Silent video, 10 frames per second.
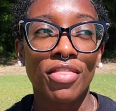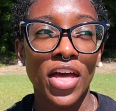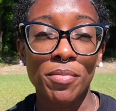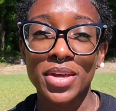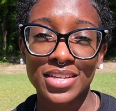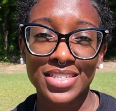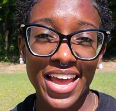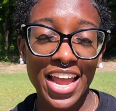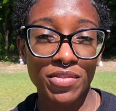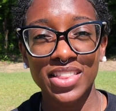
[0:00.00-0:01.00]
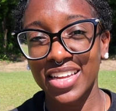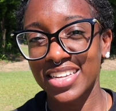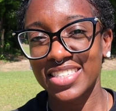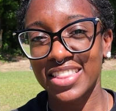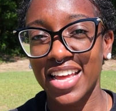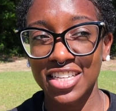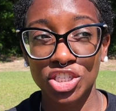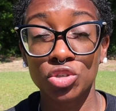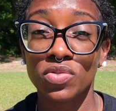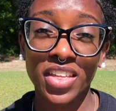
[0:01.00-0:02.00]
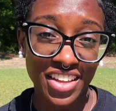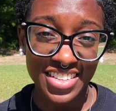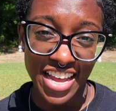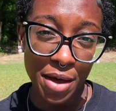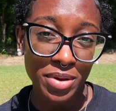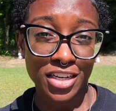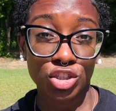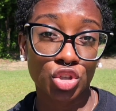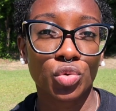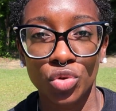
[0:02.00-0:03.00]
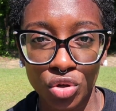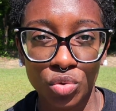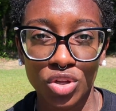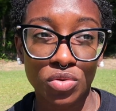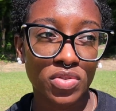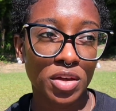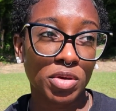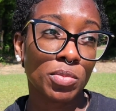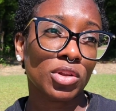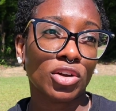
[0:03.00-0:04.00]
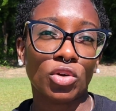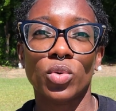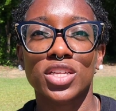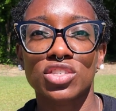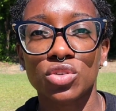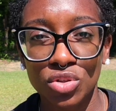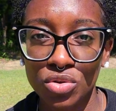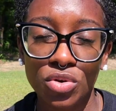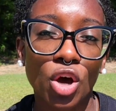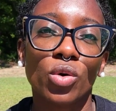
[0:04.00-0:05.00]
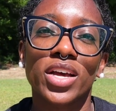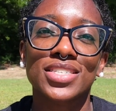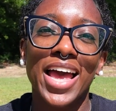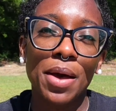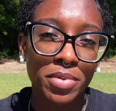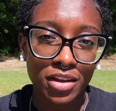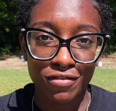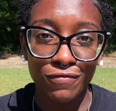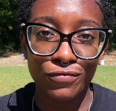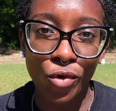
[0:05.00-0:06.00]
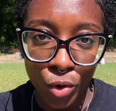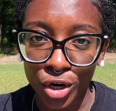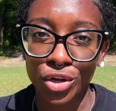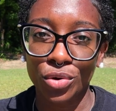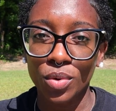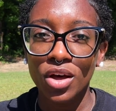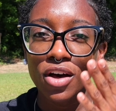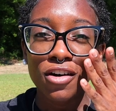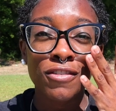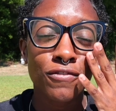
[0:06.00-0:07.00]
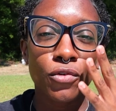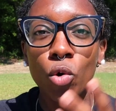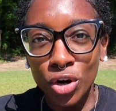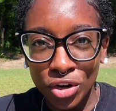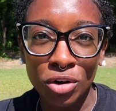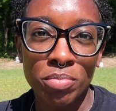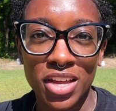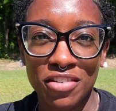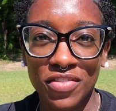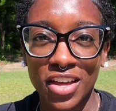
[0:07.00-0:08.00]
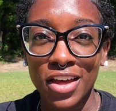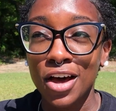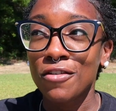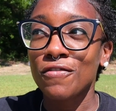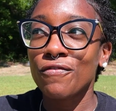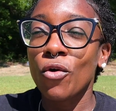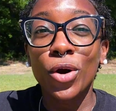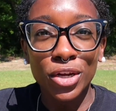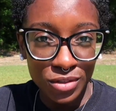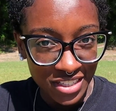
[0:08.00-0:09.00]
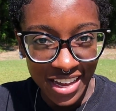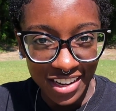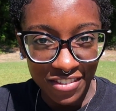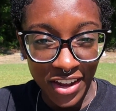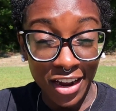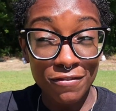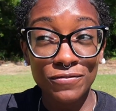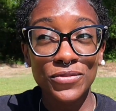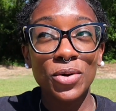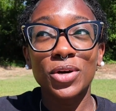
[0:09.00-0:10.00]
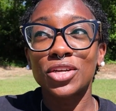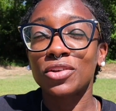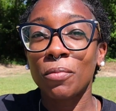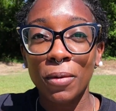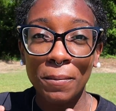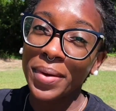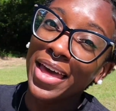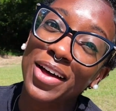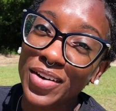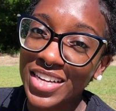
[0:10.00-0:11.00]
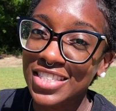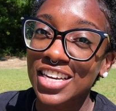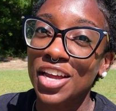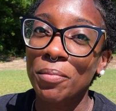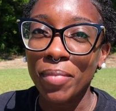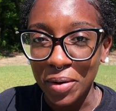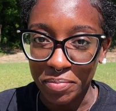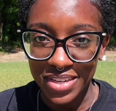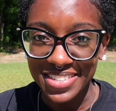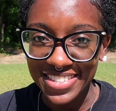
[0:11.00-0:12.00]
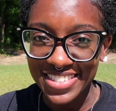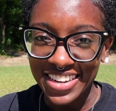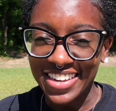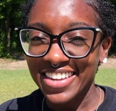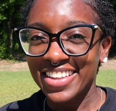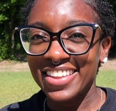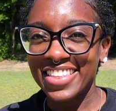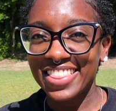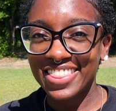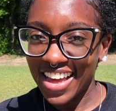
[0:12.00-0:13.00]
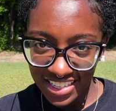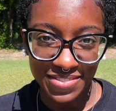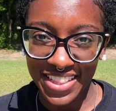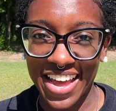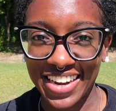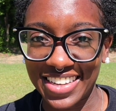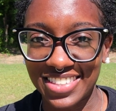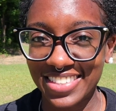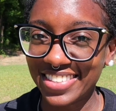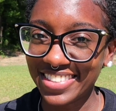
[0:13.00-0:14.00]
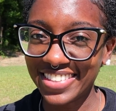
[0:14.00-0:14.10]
That means that everything that you think is happening to you, and you think people are doing to you, no, is happening for you, for your benefit, for you to elevate, for you to propel into your purpose. That's what that is.